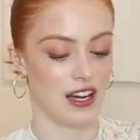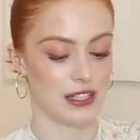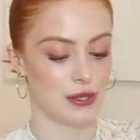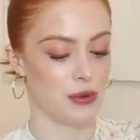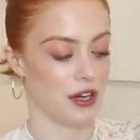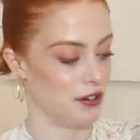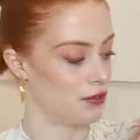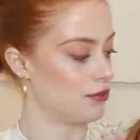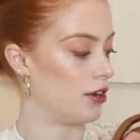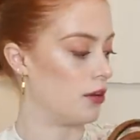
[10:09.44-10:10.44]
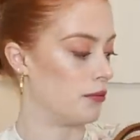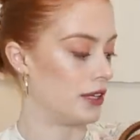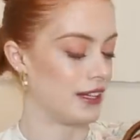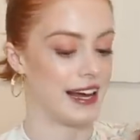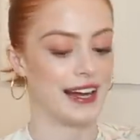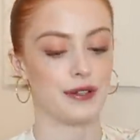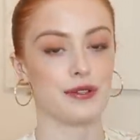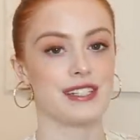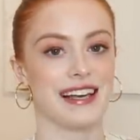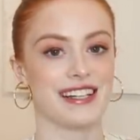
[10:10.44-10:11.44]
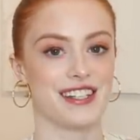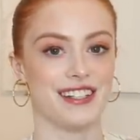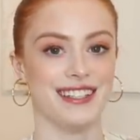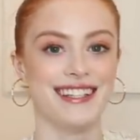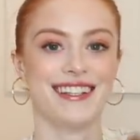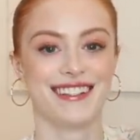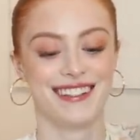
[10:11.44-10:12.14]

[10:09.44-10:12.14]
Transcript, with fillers: is the last one from the adult section